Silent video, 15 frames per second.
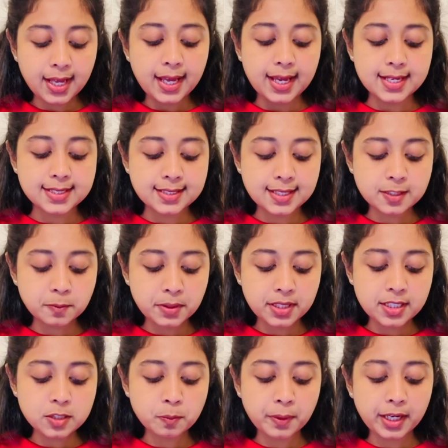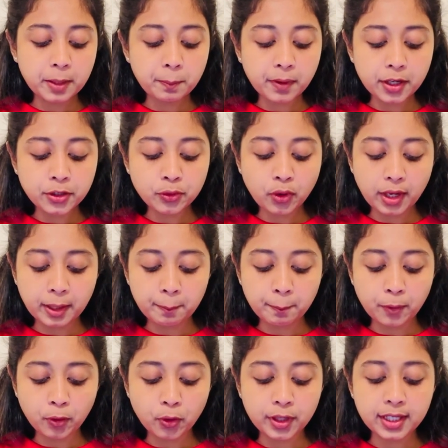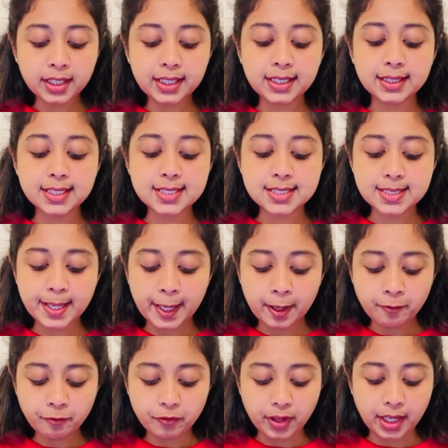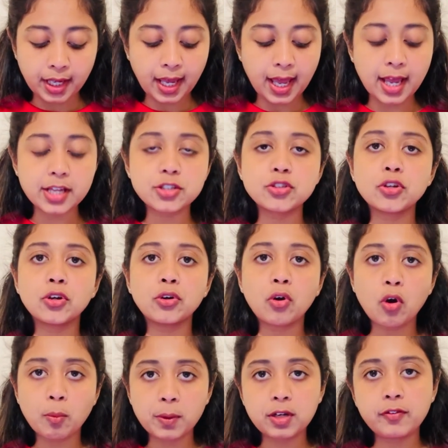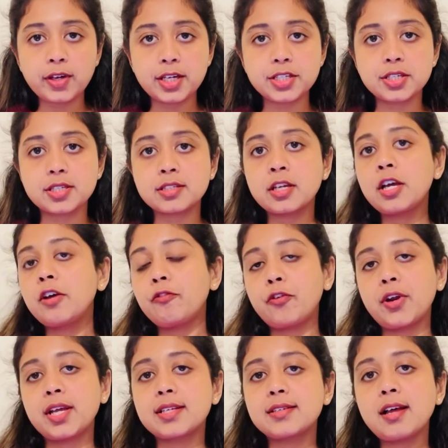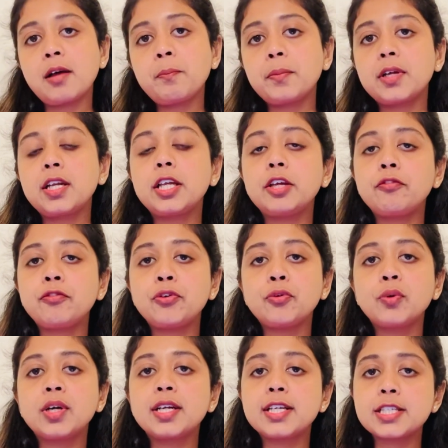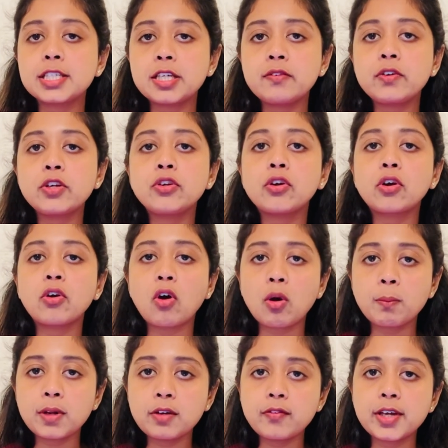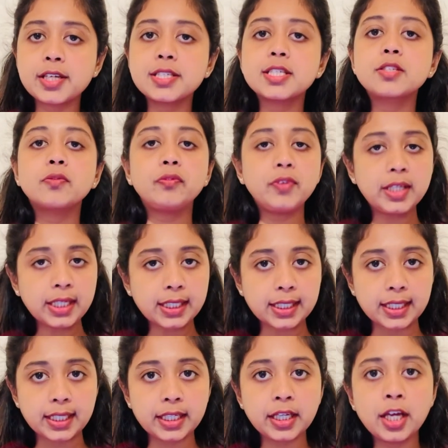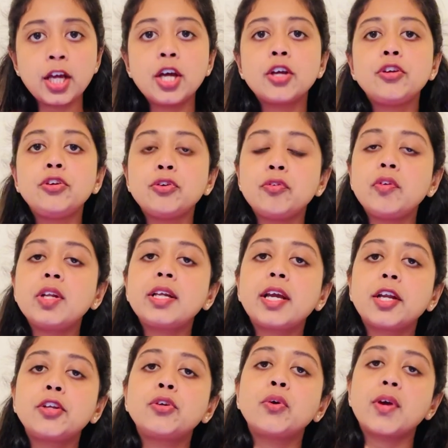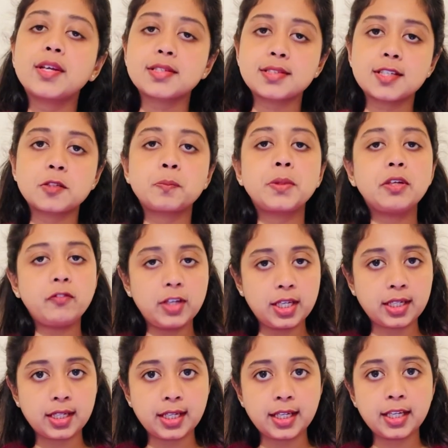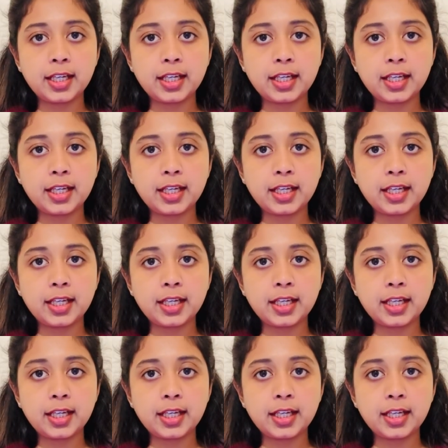SSP is paid by your employer in the same way as your normal wages. For example, if you were receiving your normal wages weekly, you will get your SSP weekly.